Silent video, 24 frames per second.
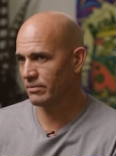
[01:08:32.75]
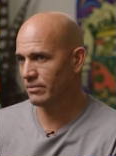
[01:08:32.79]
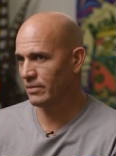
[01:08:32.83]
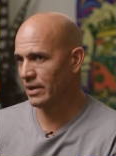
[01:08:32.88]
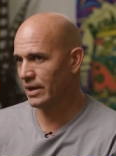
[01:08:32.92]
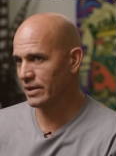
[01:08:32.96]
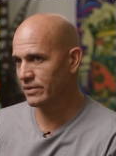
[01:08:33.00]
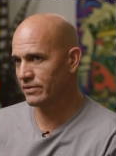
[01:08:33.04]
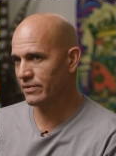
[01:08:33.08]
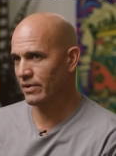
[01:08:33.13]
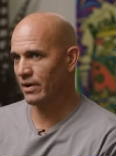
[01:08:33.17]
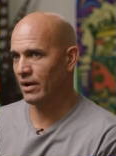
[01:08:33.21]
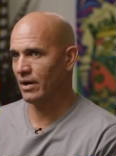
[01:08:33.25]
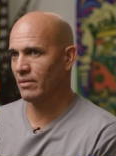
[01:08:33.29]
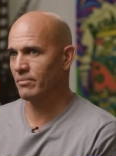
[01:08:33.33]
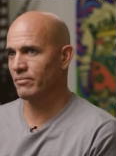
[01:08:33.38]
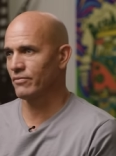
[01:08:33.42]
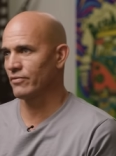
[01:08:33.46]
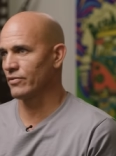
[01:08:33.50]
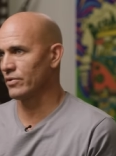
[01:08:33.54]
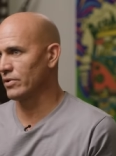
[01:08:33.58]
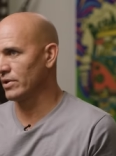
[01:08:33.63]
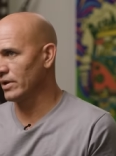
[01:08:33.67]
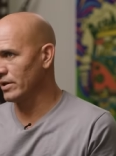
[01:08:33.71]
my
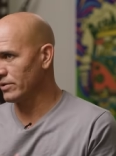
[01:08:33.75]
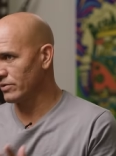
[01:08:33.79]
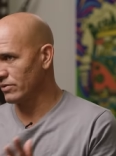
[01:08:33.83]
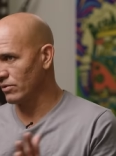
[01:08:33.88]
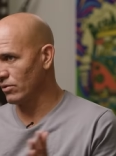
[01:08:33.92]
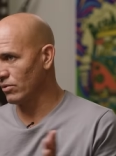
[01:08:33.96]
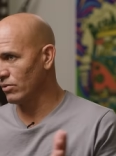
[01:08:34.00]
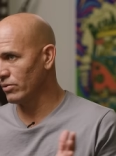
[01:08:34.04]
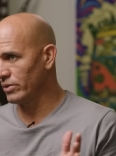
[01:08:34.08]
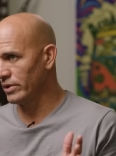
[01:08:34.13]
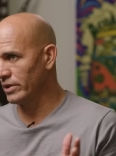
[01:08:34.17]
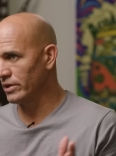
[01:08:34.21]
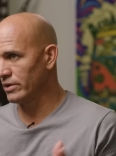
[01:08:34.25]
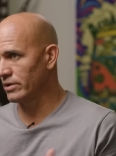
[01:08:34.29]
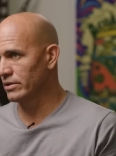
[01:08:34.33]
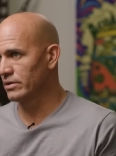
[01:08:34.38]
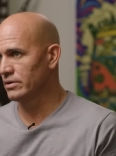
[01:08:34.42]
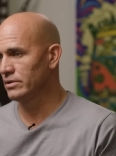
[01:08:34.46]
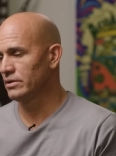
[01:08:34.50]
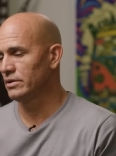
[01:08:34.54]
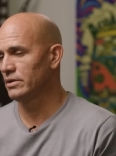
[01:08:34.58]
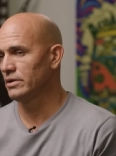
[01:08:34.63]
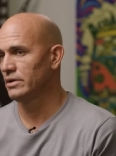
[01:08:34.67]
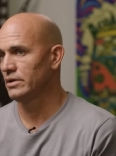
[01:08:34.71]
top for that the whole year.